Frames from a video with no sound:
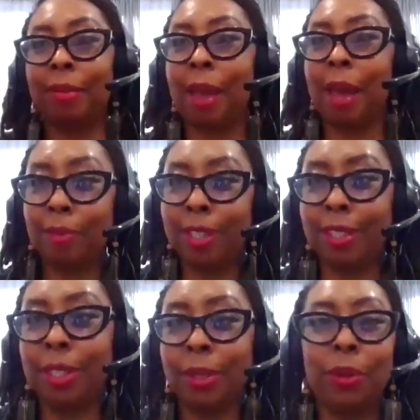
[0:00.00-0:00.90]
and I'm
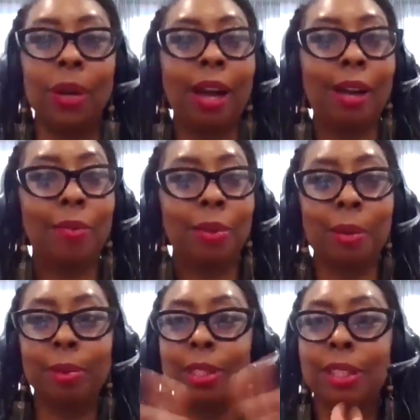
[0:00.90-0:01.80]
happy to be
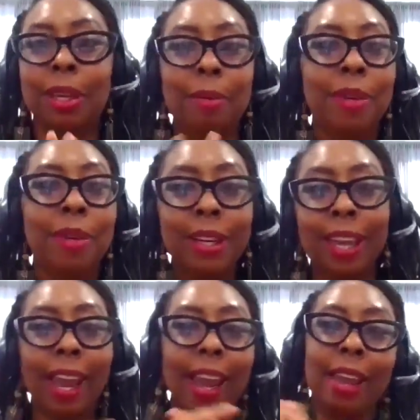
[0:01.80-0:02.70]
able to
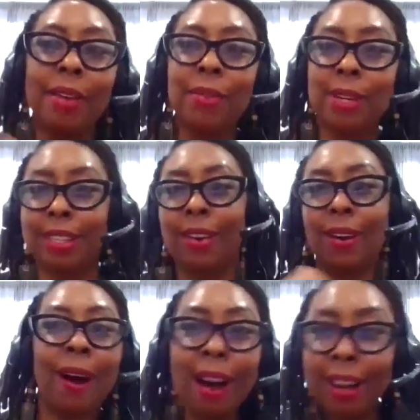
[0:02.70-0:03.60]
communicate with
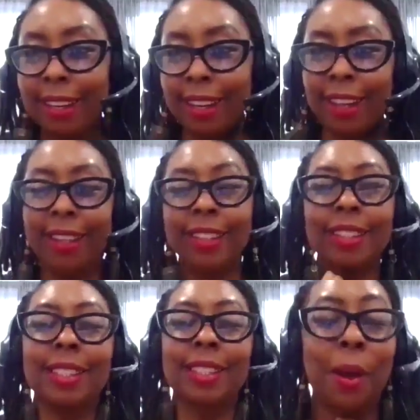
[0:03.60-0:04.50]
your
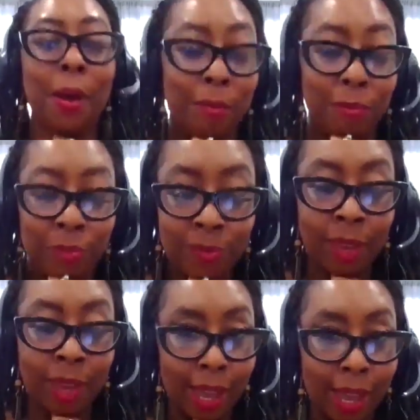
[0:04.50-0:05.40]
audience
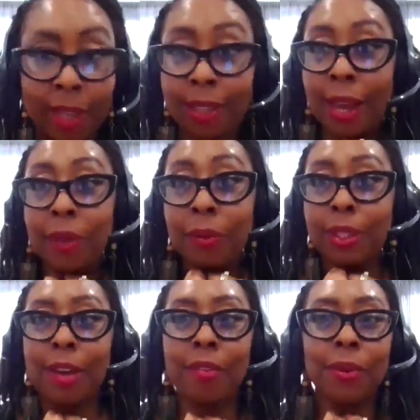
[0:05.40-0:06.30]
and connect
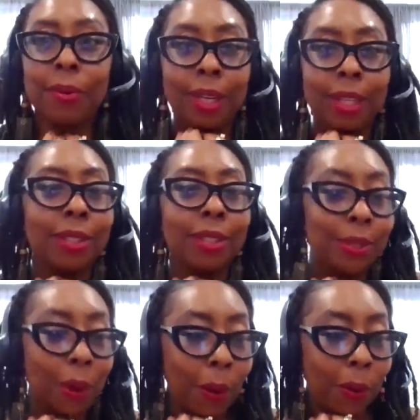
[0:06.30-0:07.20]
with everyone.
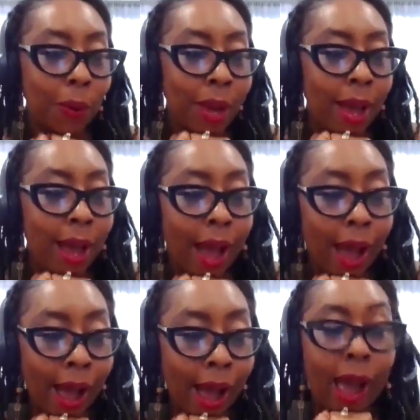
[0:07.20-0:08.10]

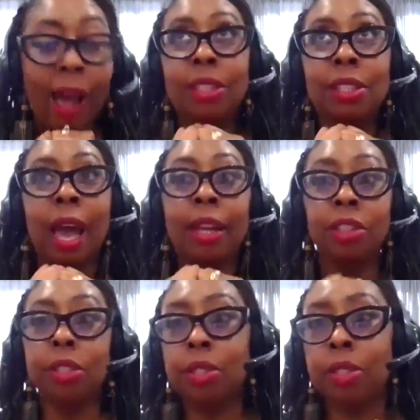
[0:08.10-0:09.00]

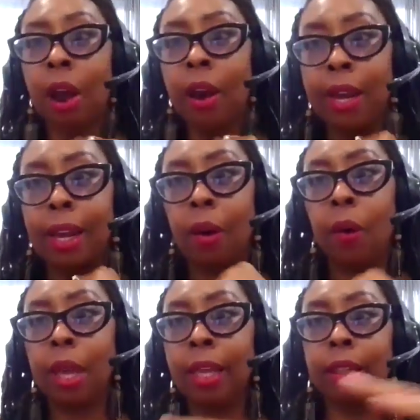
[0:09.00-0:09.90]
Actually started
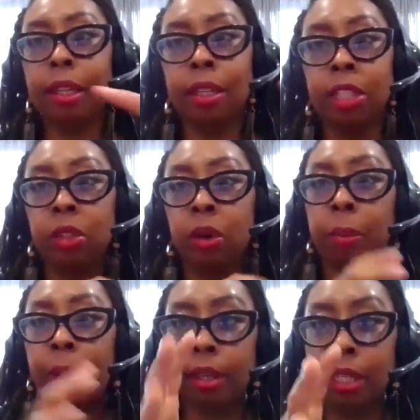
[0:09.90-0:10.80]
in the digital
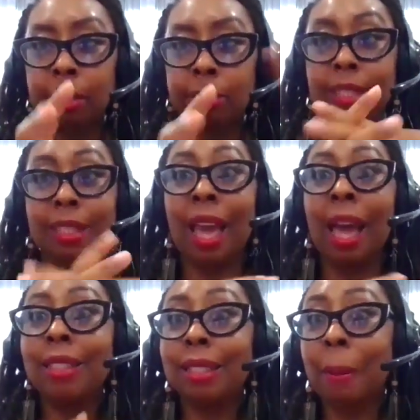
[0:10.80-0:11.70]
marketing space
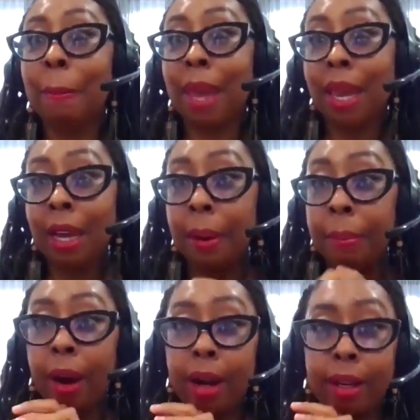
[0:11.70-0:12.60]
as a makeup
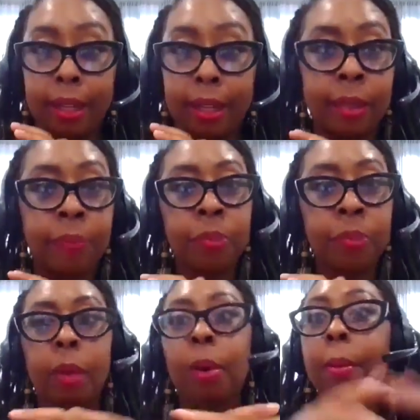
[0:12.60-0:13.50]
artist,
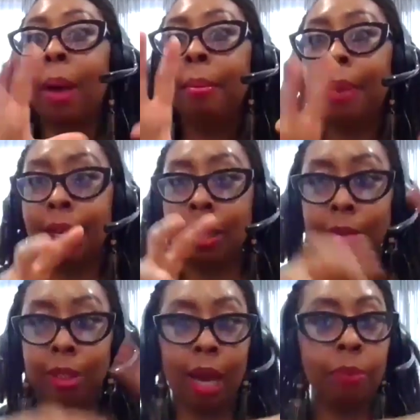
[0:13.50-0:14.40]
but my
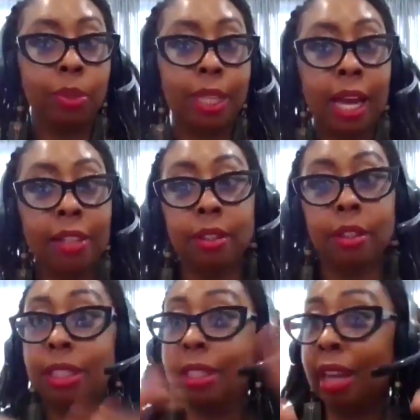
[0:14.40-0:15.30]
makeup job was
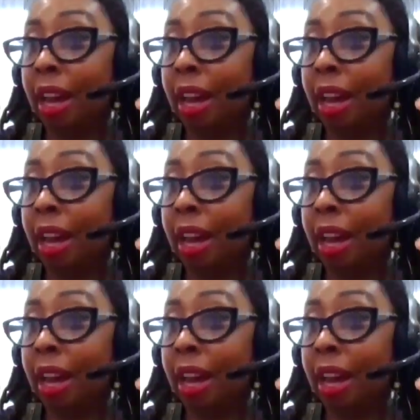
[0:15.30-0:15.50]
actually just